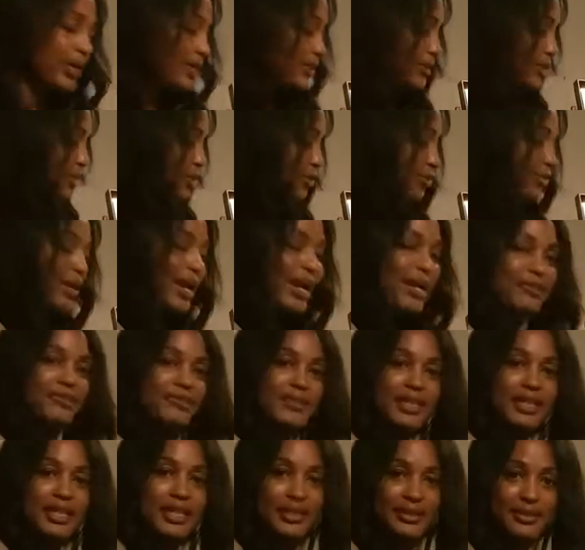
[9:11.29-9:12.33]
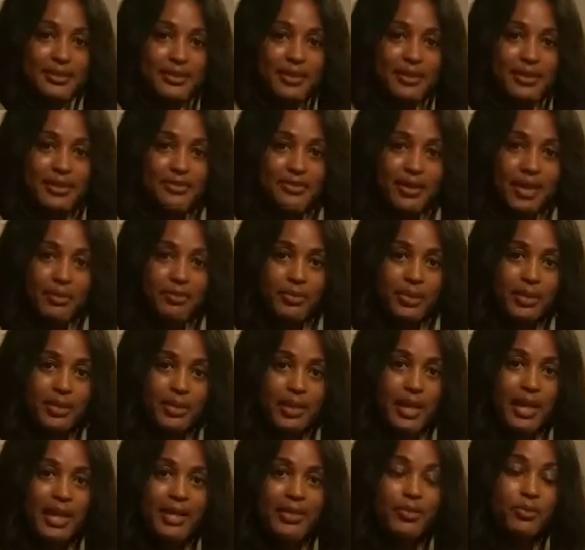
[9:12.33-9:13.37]
is engrafted into this family
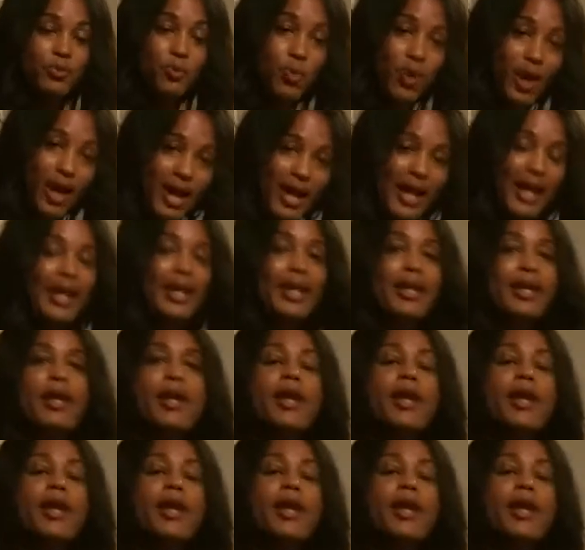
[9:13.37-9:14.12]
line. Why?